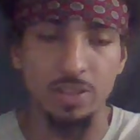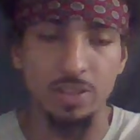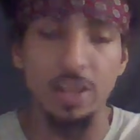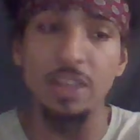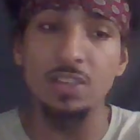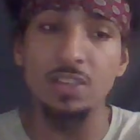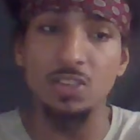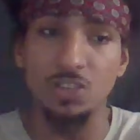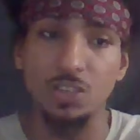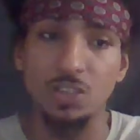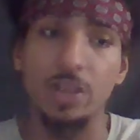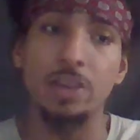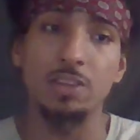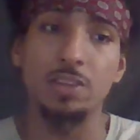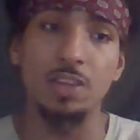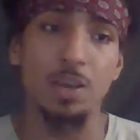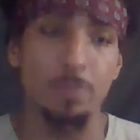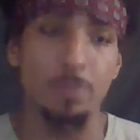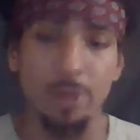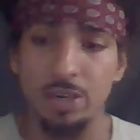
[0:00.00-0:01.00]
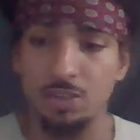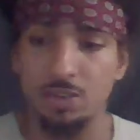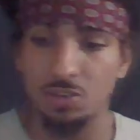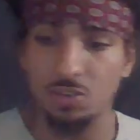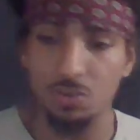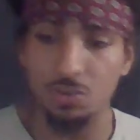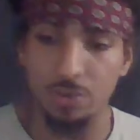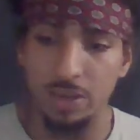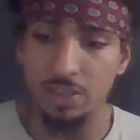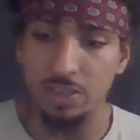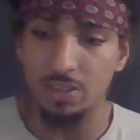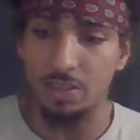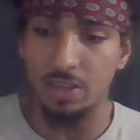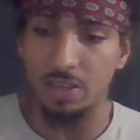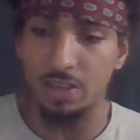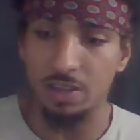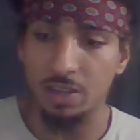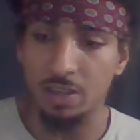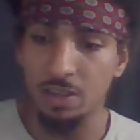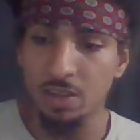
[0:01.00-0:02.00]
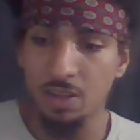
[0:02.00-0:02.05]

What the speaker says: That's generally a mental strength thing.